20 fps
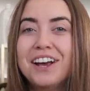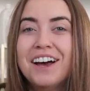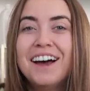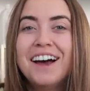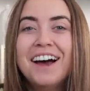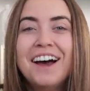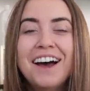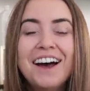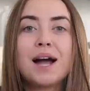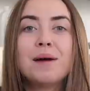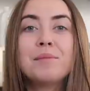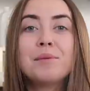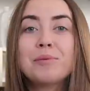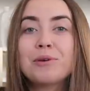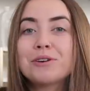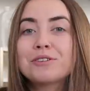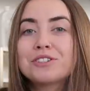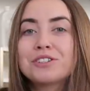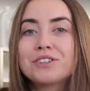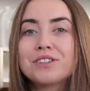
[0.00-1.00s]
I'm
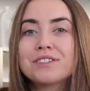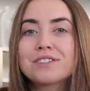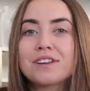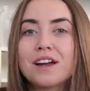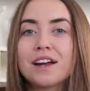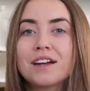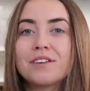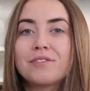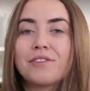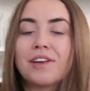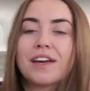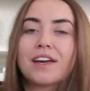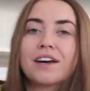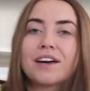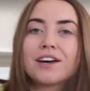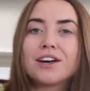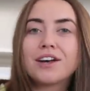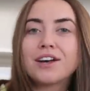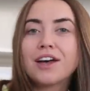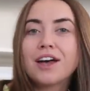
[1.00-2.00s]
approaching this kind of like
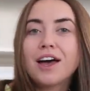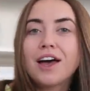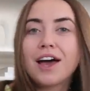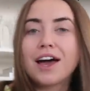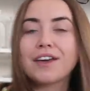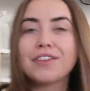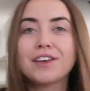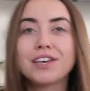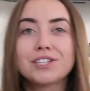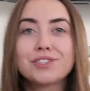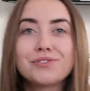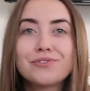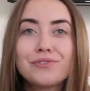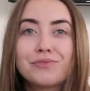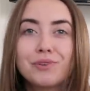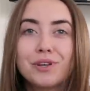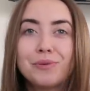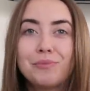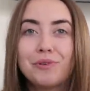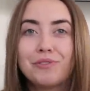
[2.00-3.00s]
a, I think it's
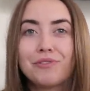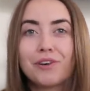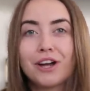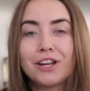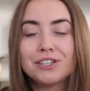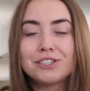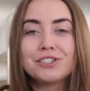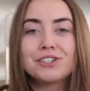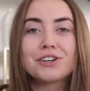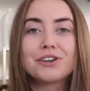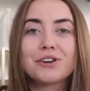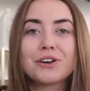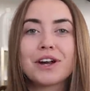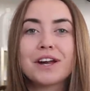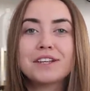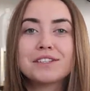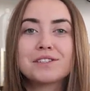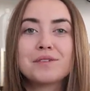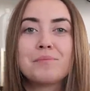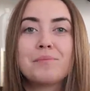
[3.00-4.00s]
it'd be fun to
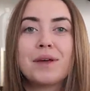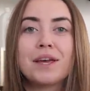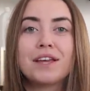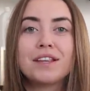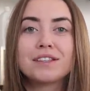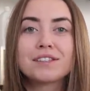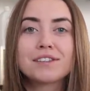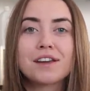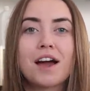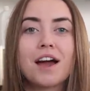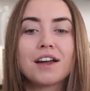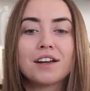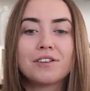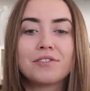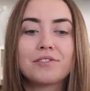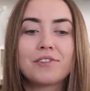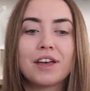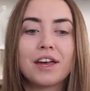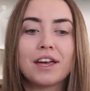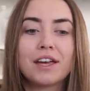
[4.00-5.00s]
create some pins kind
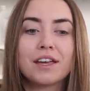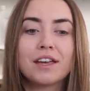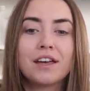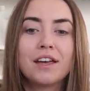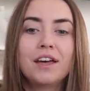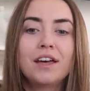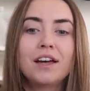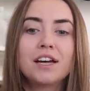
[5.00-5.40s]
of like,